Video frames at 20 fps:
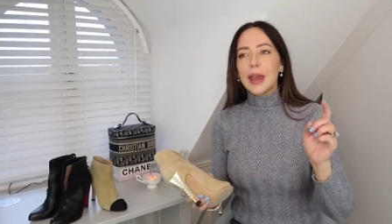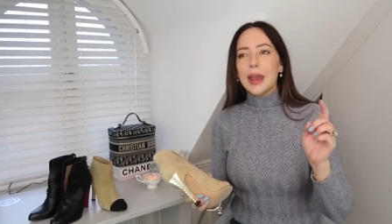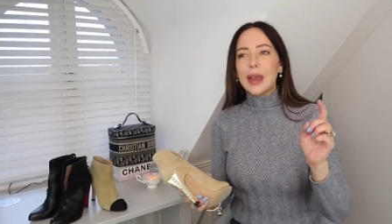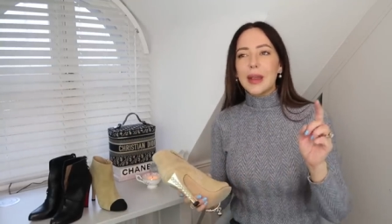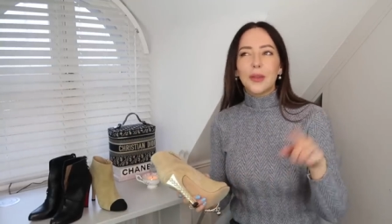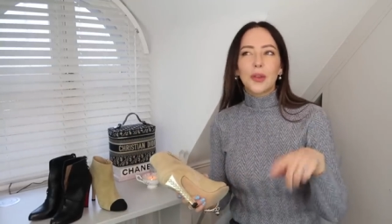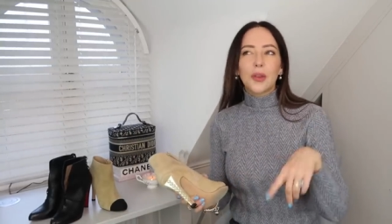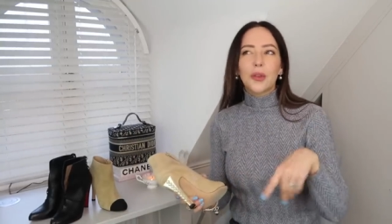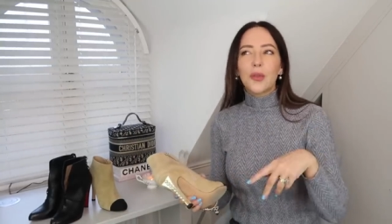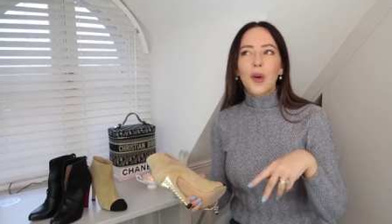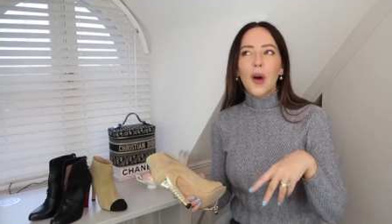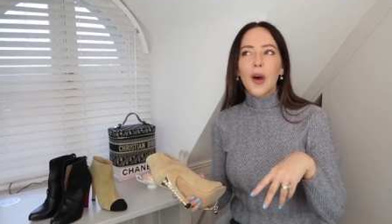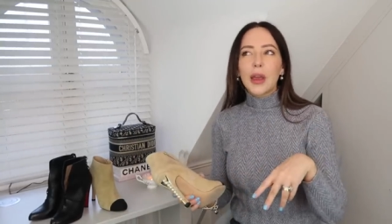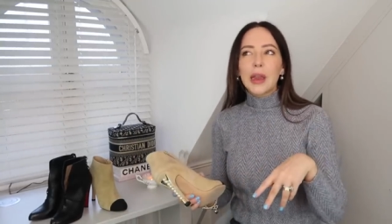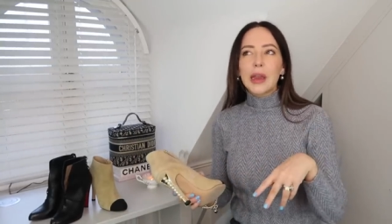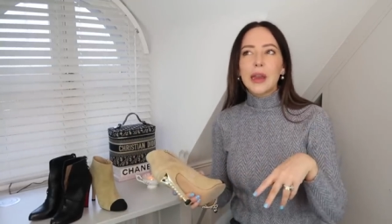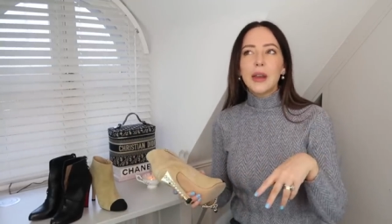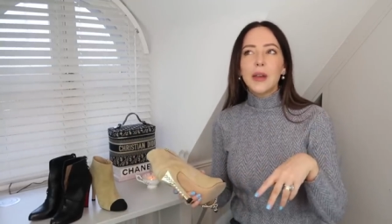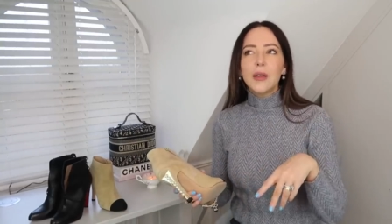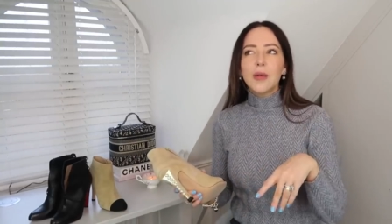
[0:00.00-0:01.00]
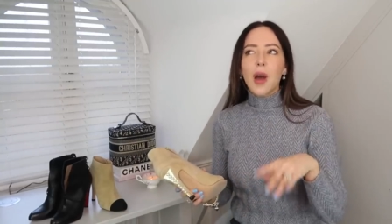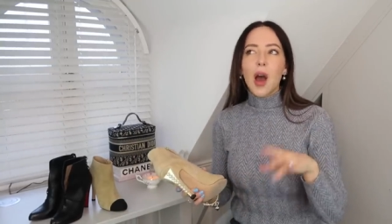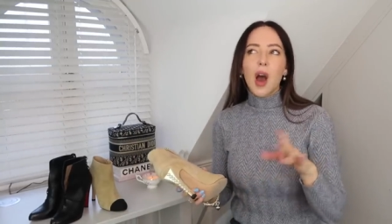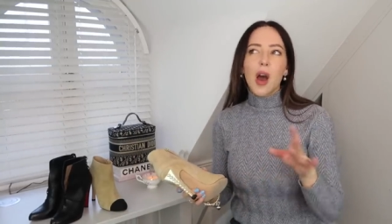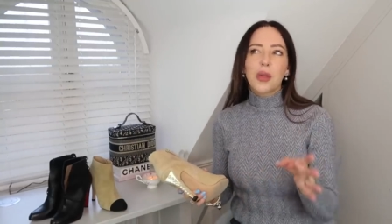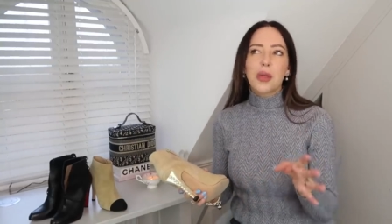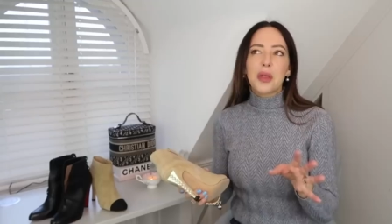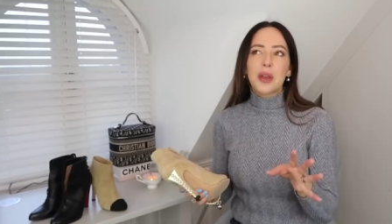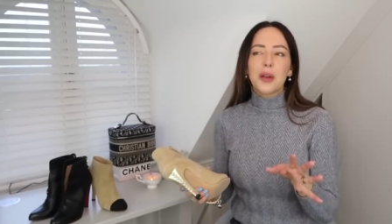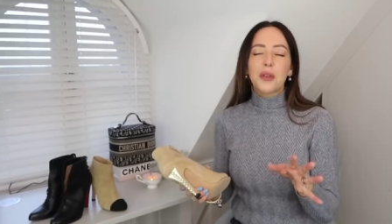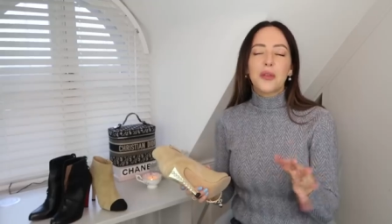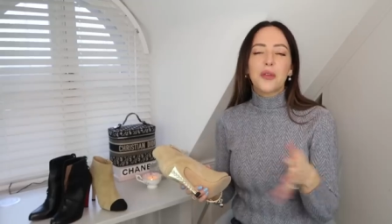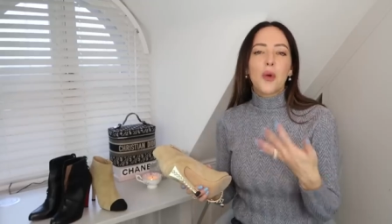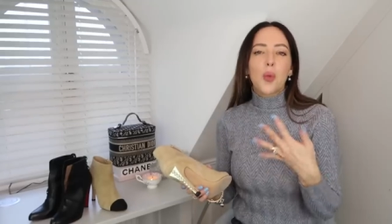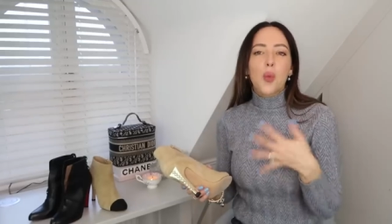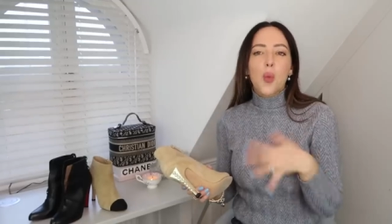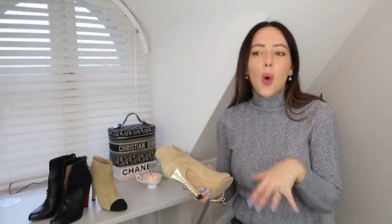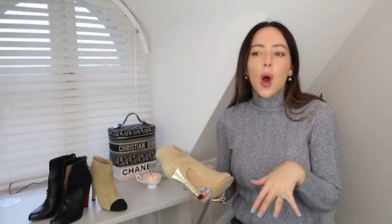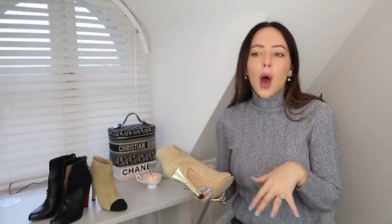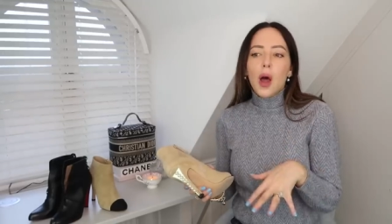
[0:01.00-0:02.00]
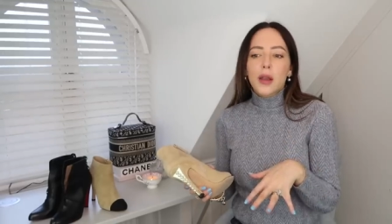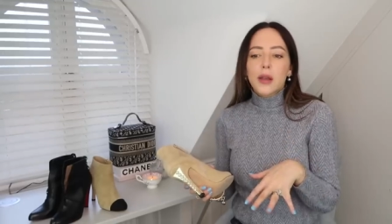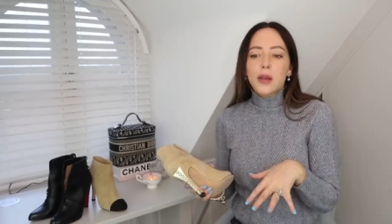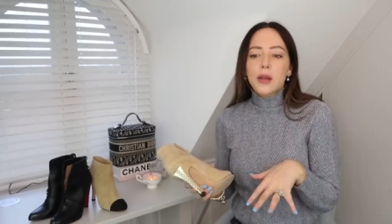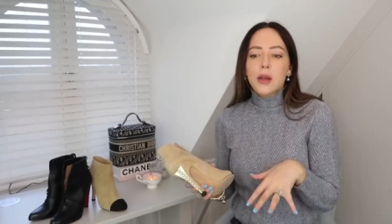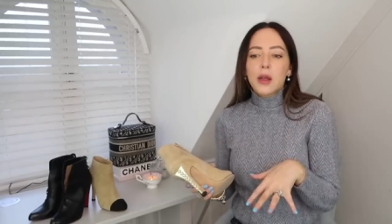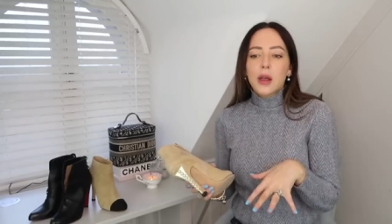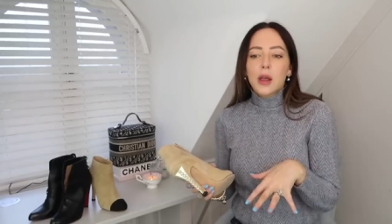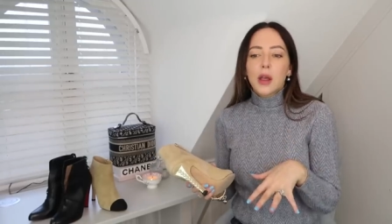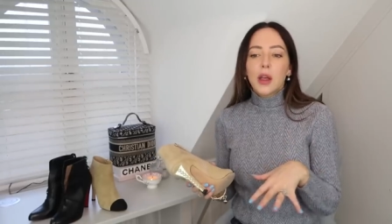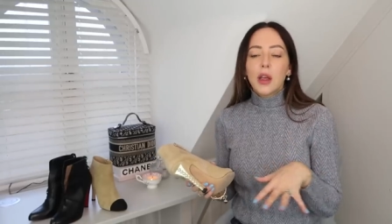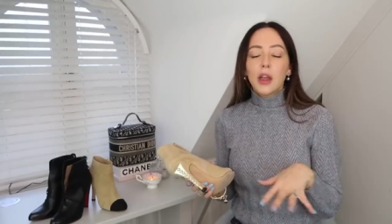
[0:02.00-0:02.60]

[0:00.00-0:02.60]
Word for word: it's fine, I think, for one